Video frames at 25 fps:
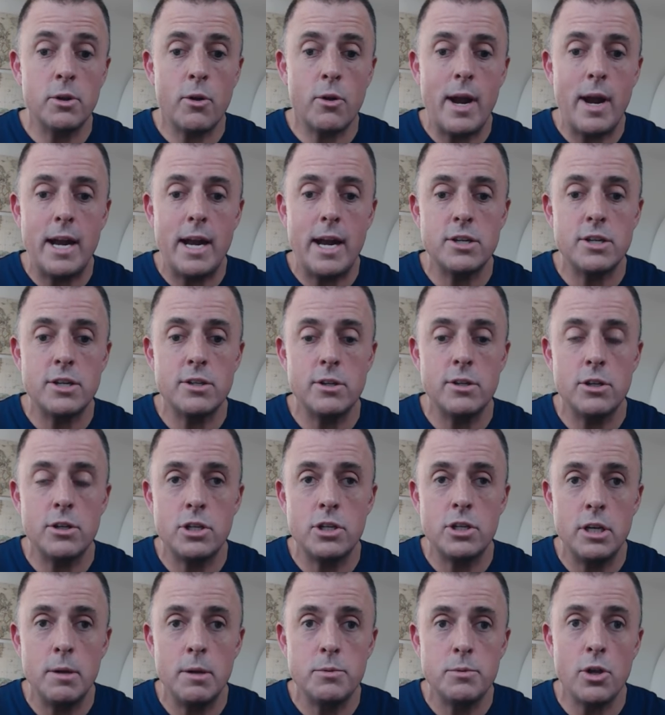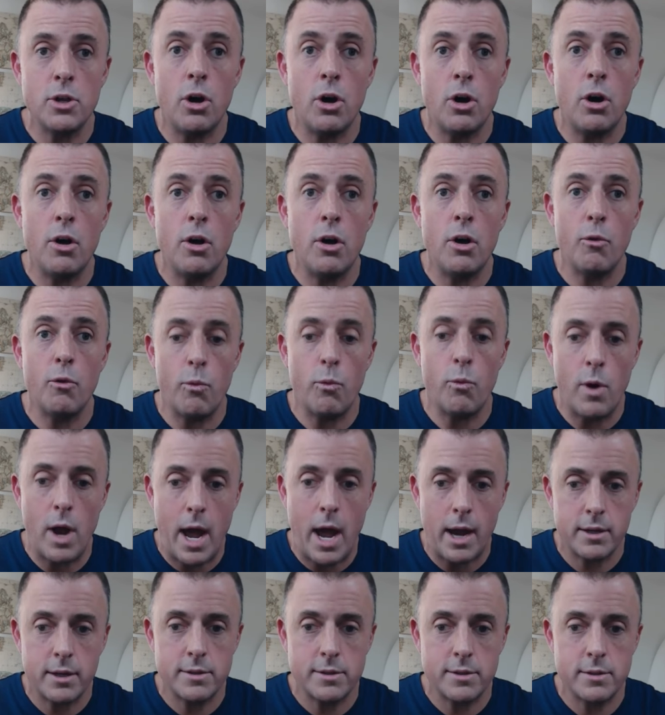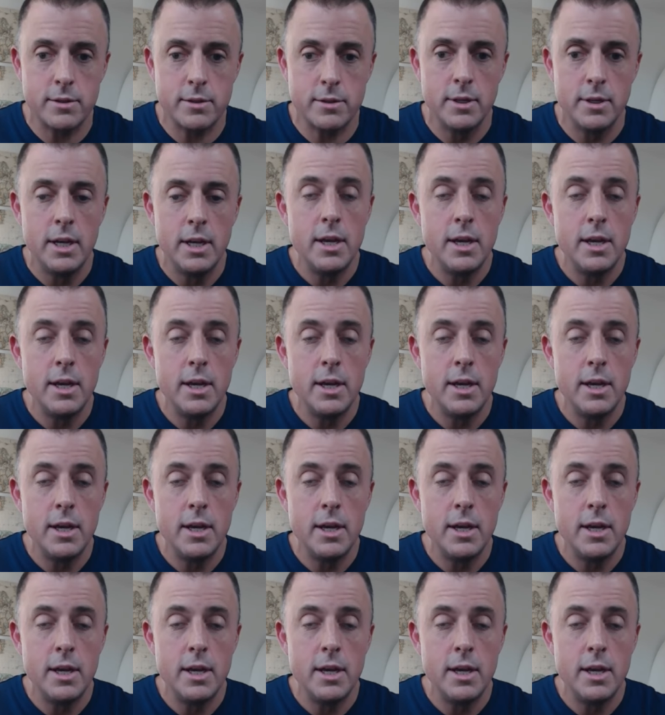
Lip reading: crash their ships on the rocks.